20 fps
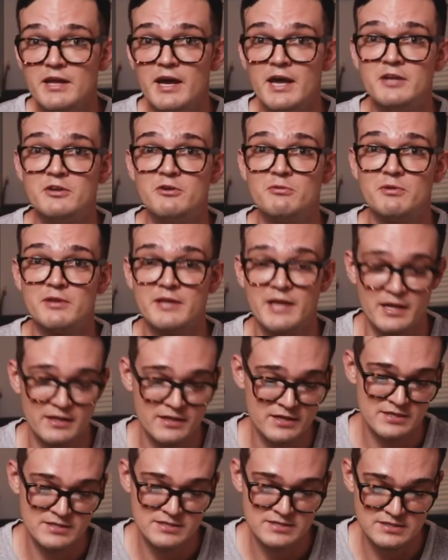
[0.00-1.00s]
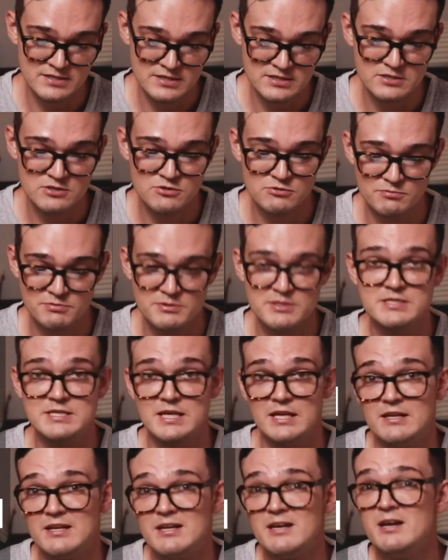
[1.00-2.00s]
and you will get
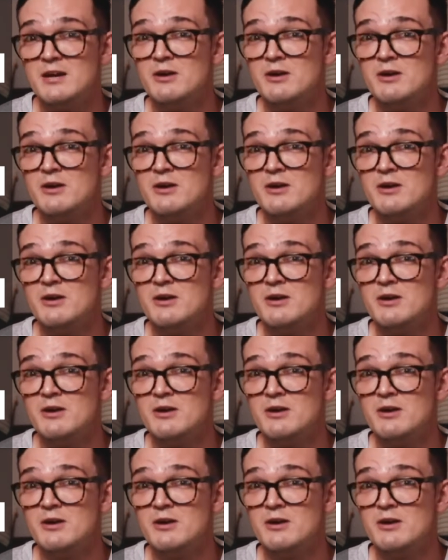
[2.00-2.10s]
62%,